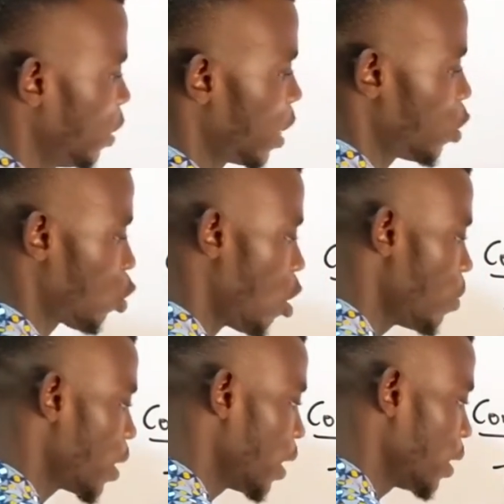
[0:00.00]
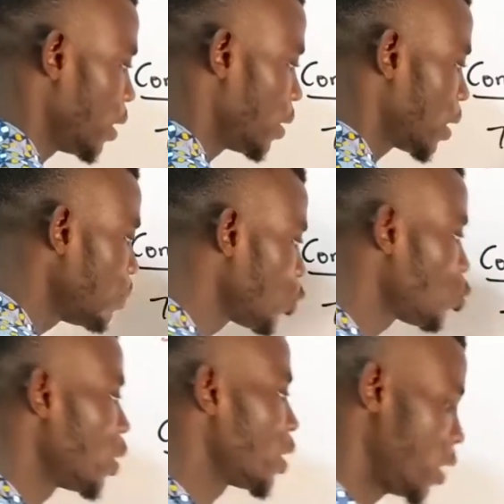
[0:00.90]
Then you come again, the same
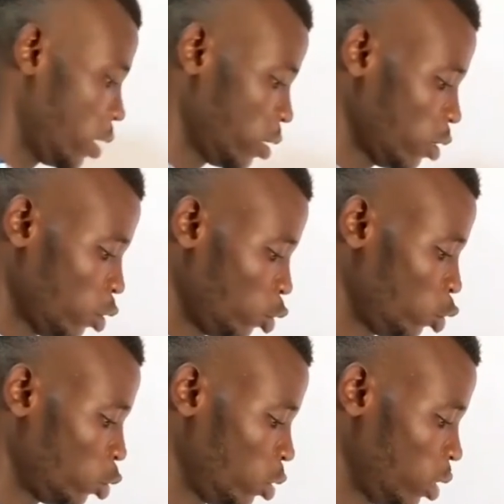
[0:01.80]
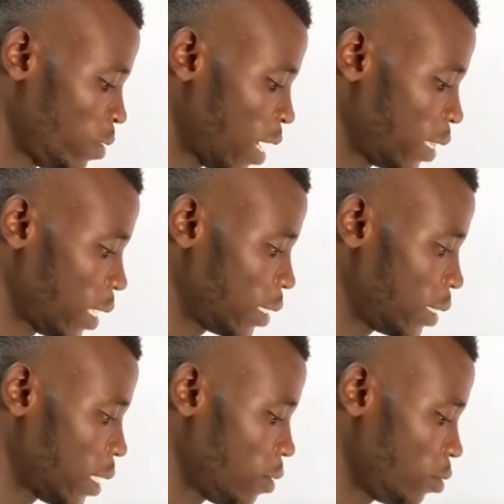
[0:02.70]
2 again, use it to divide
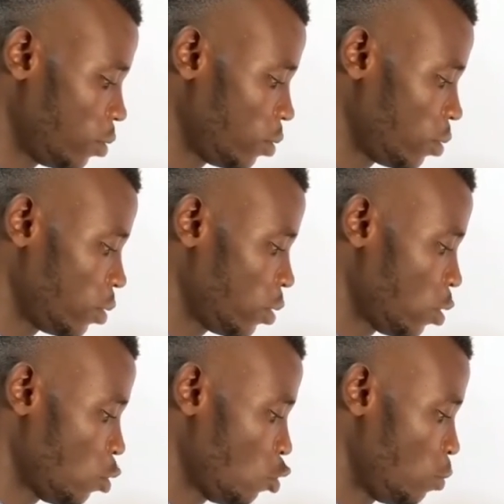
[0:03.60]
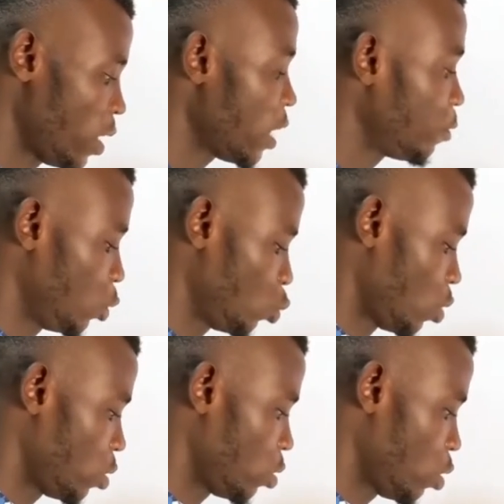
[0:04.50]
37. You'll be left with
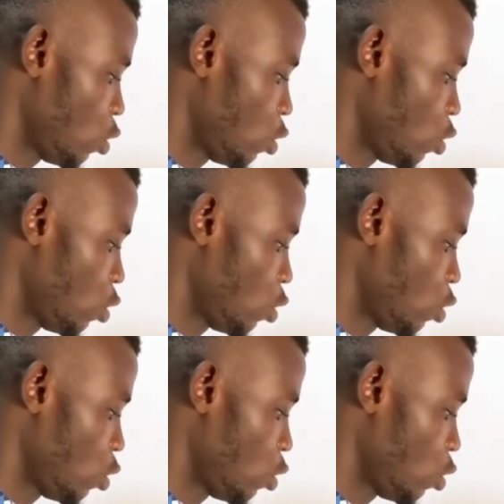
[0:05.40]
what?